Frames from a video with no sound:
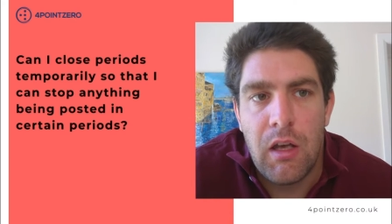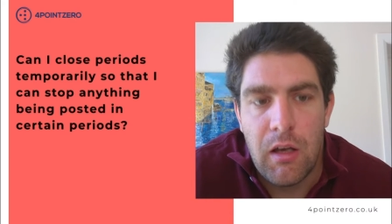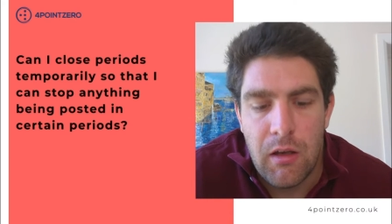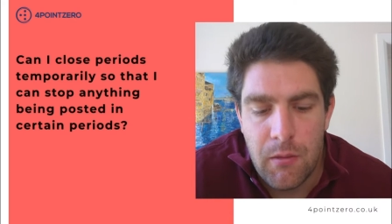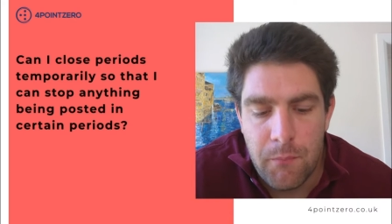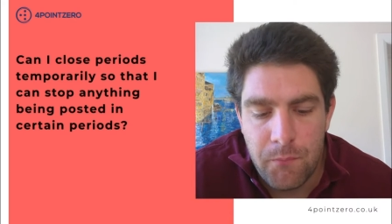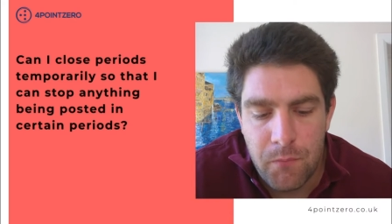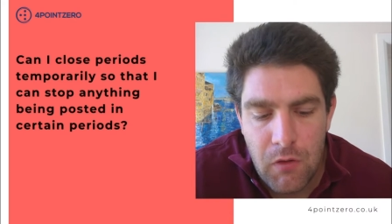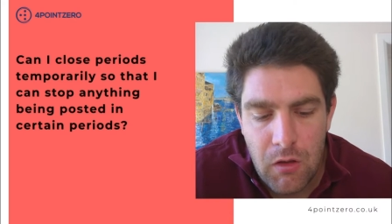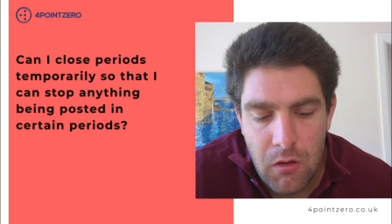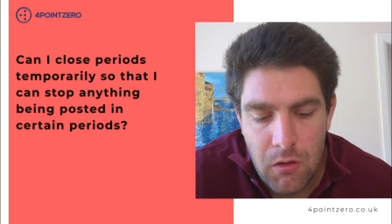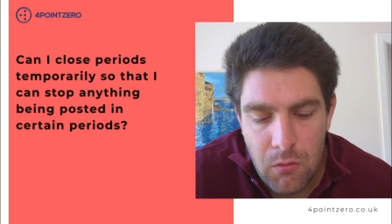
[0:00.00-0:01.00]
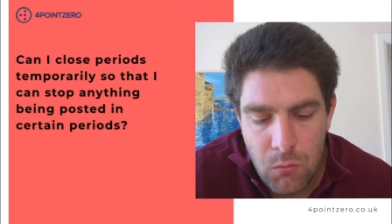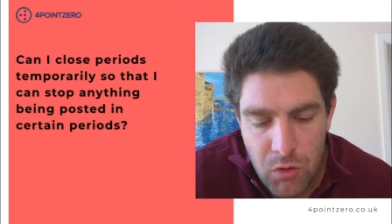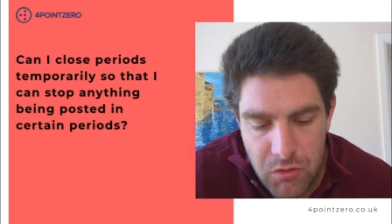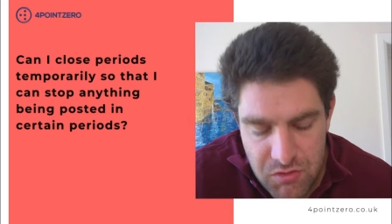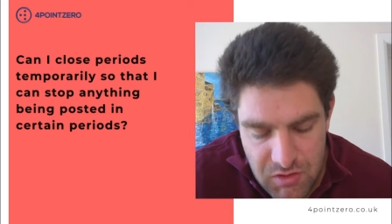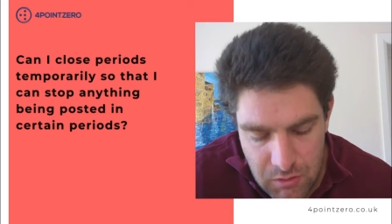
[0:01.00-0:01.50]
Um, what
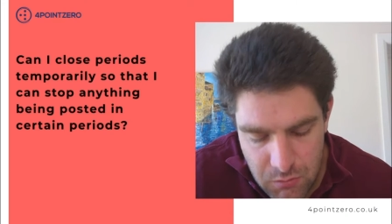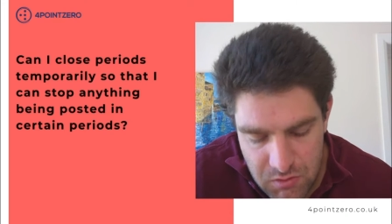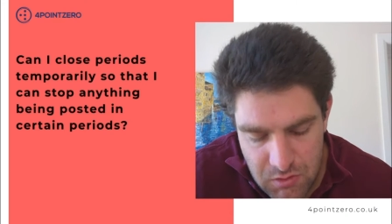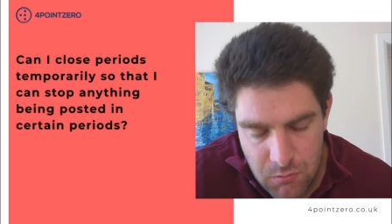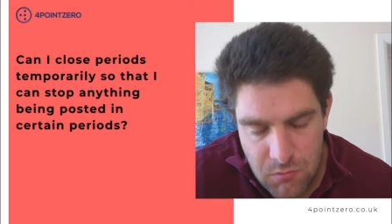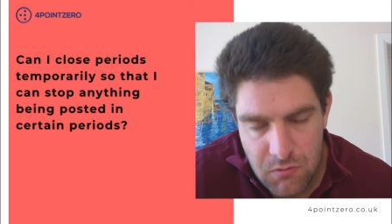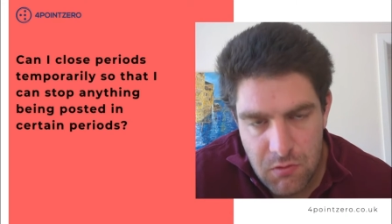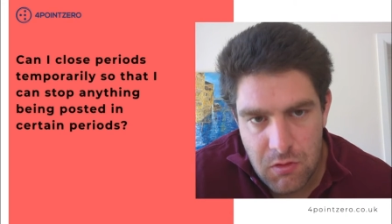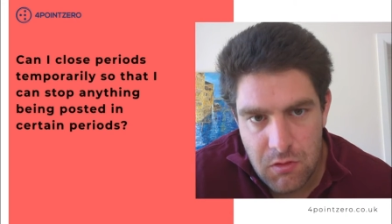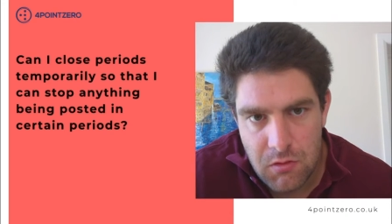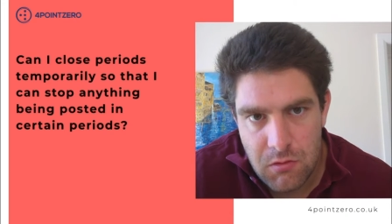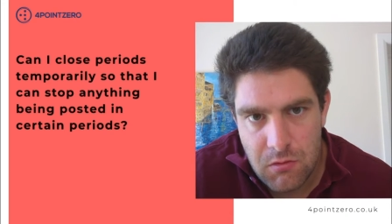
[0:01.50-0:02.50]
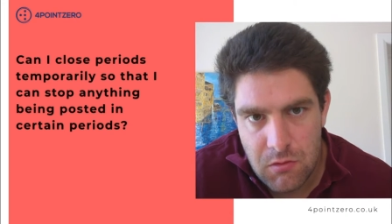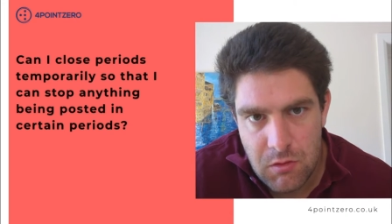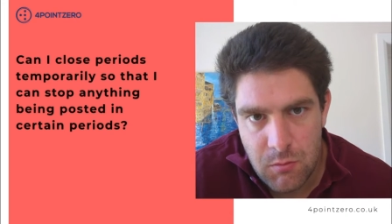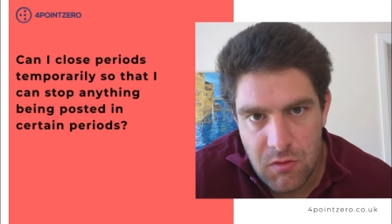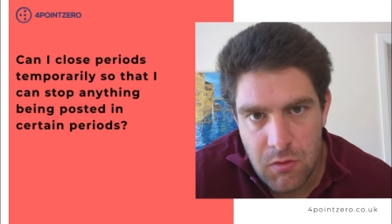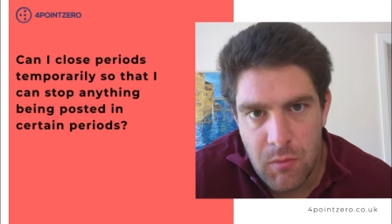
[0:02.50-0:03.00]
you'll see with some of the
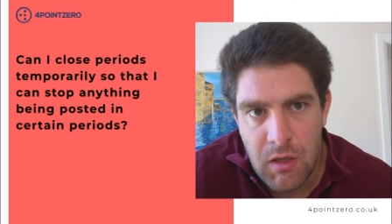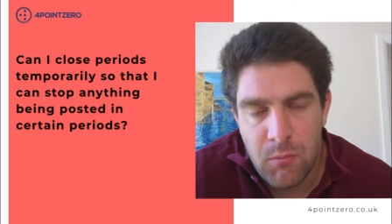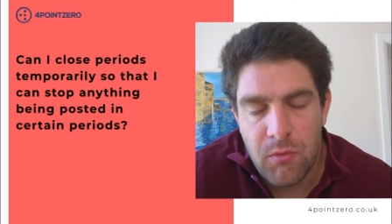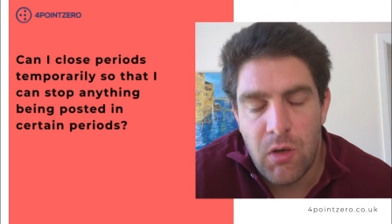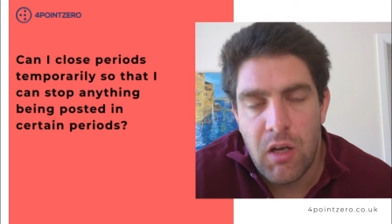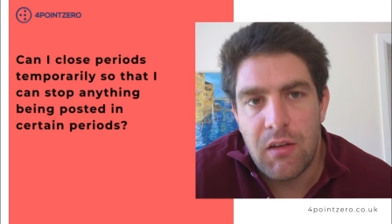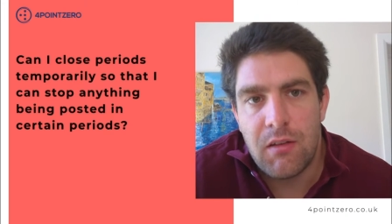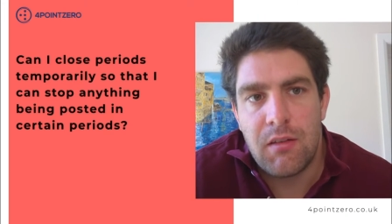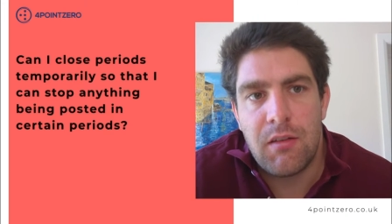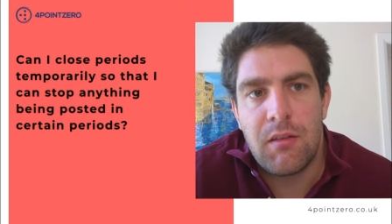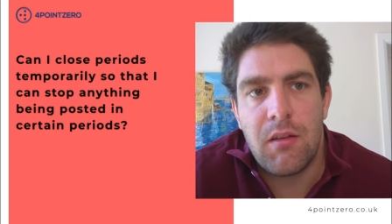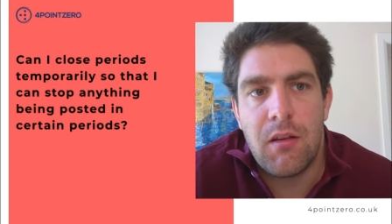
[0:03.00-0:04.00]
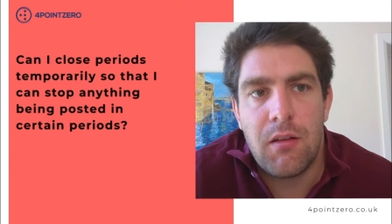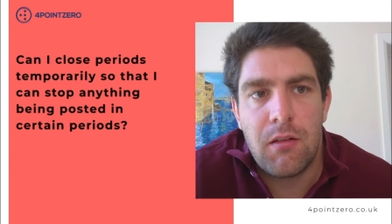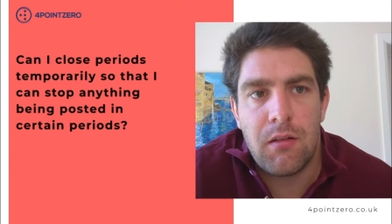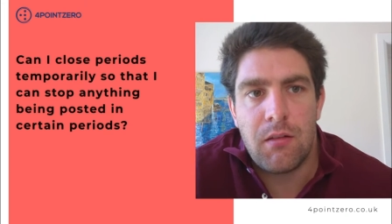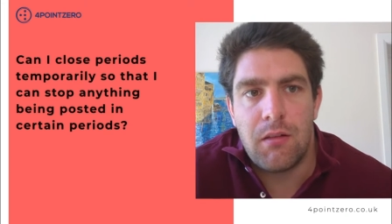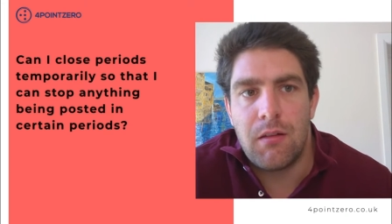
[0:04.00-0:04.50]
some of the main providers is that
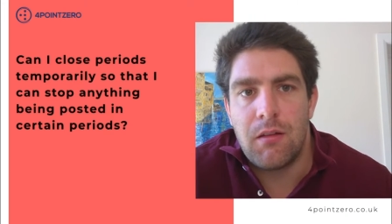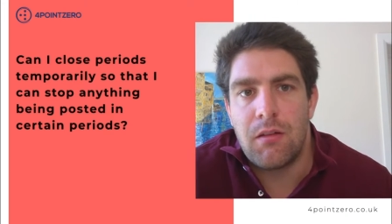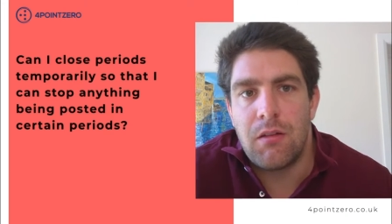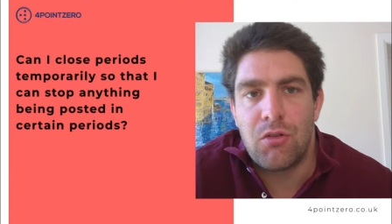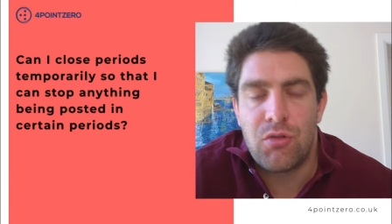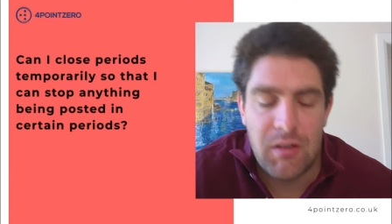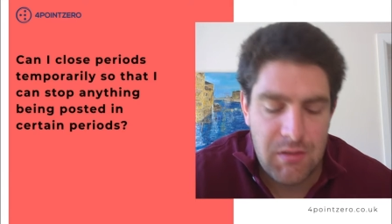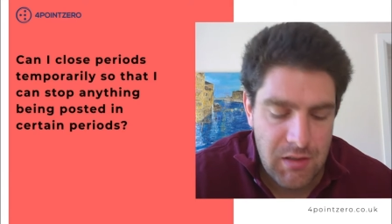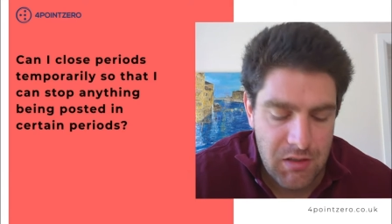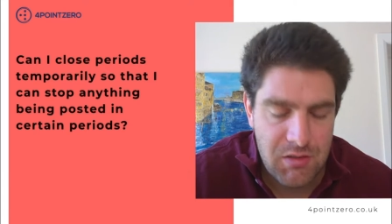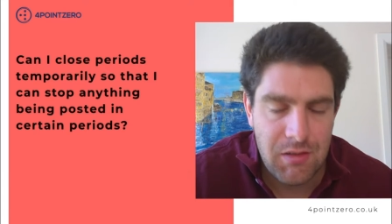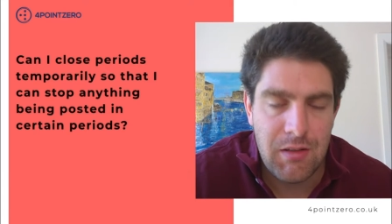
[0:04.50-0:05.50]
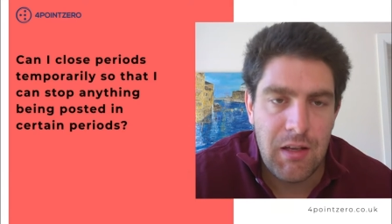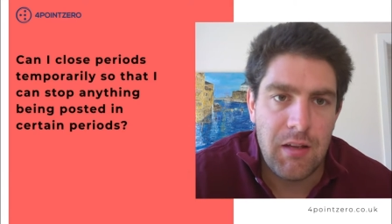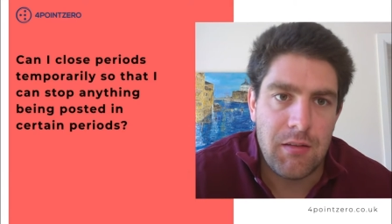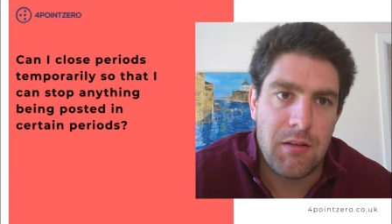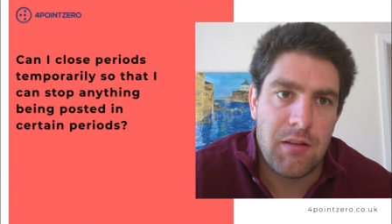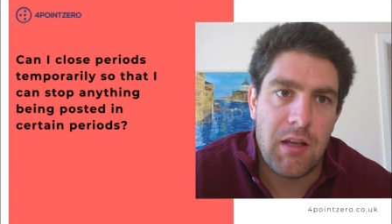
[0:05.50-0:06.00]
the, the transaction
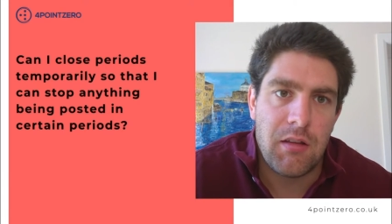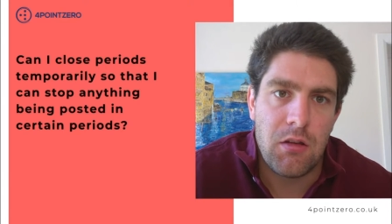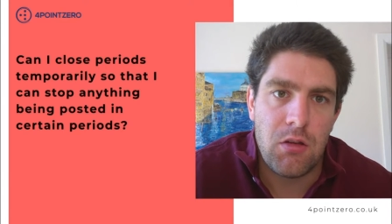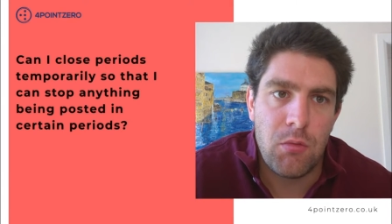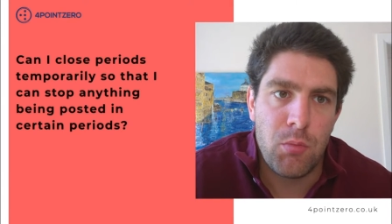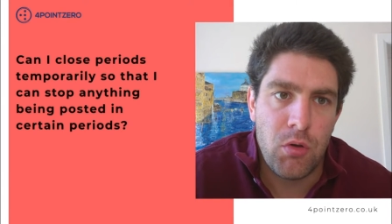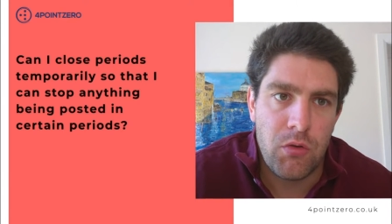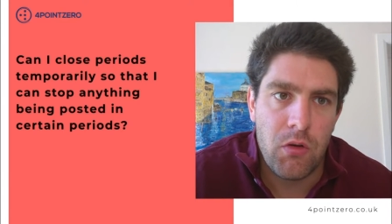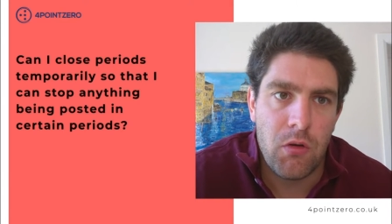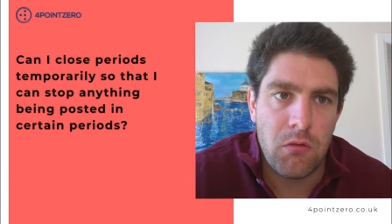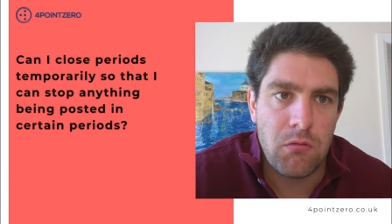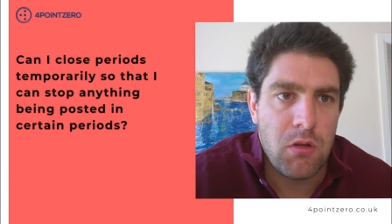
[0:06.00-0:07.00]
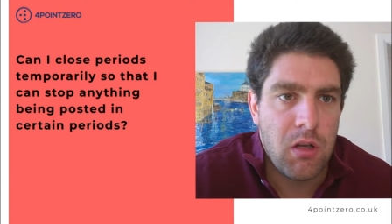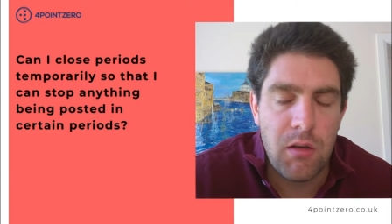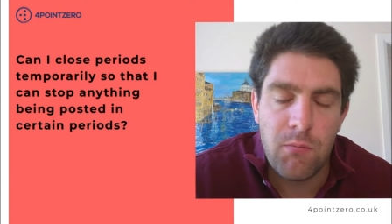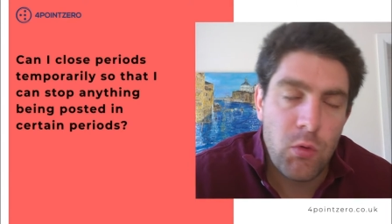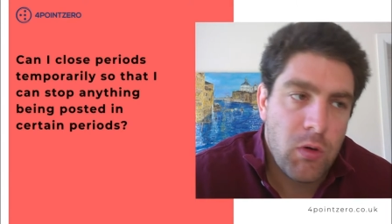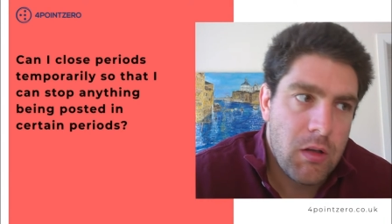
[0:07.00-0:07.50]
date, the date that you put on an
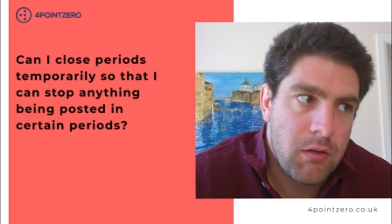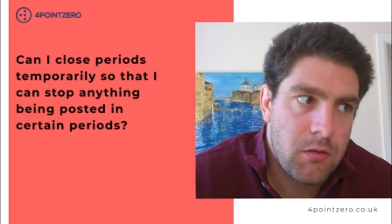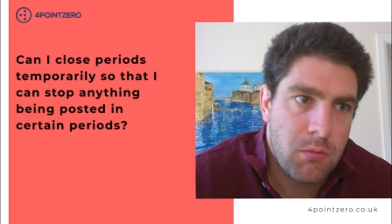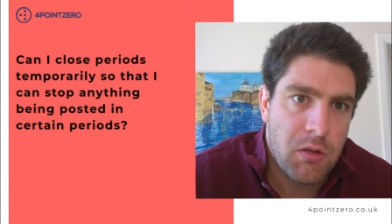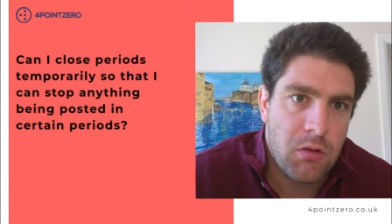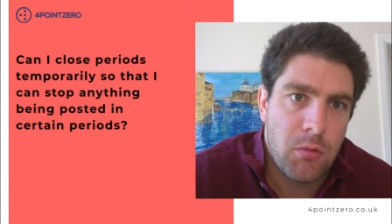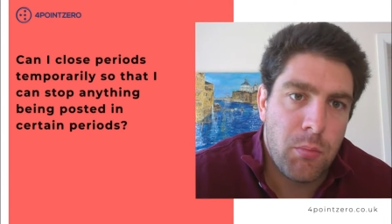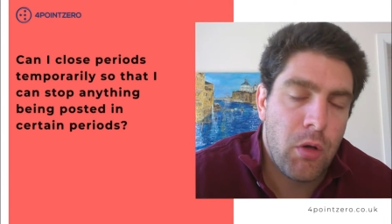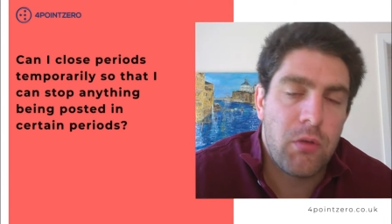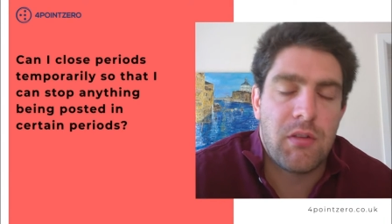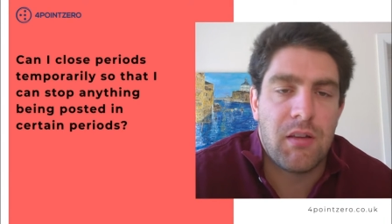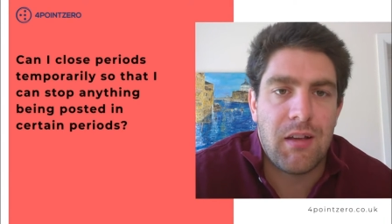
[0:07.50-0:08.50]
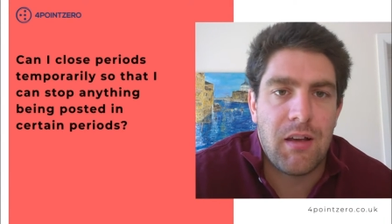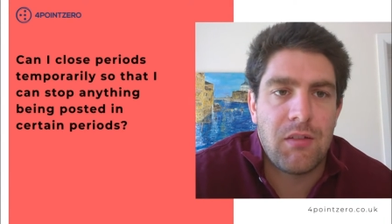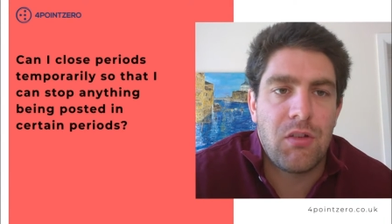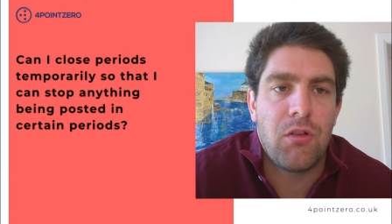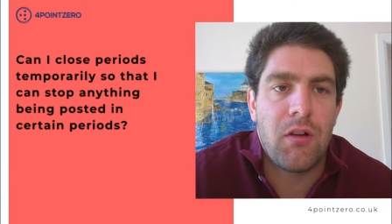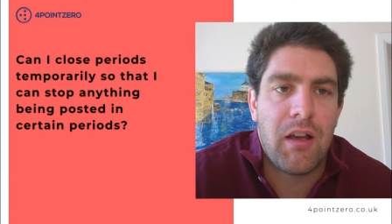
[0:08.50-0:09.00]
invoice when you're posting that
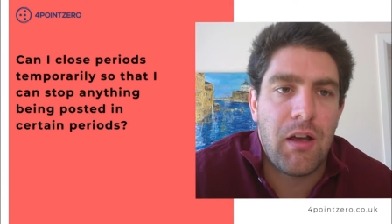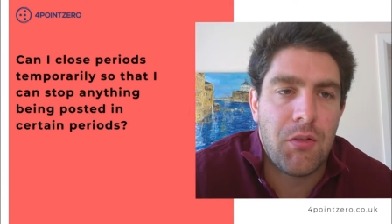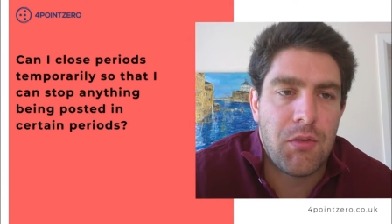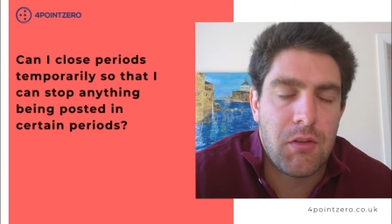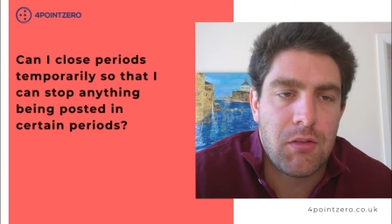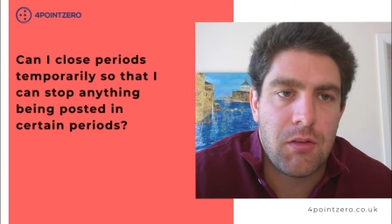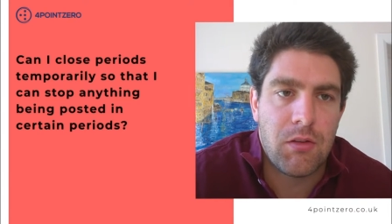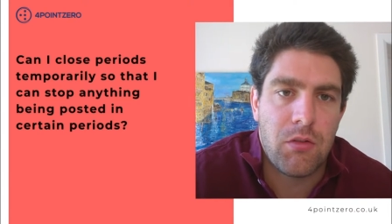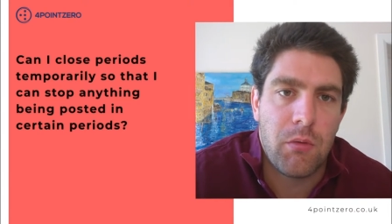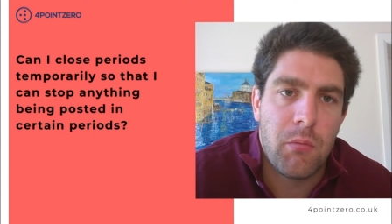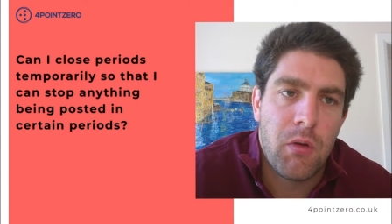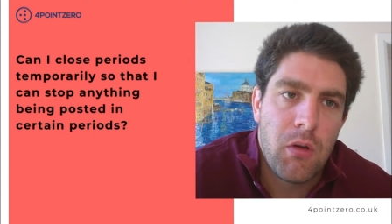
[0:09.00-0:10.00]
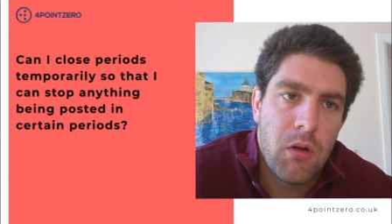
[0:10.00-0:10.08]
into your accounting system,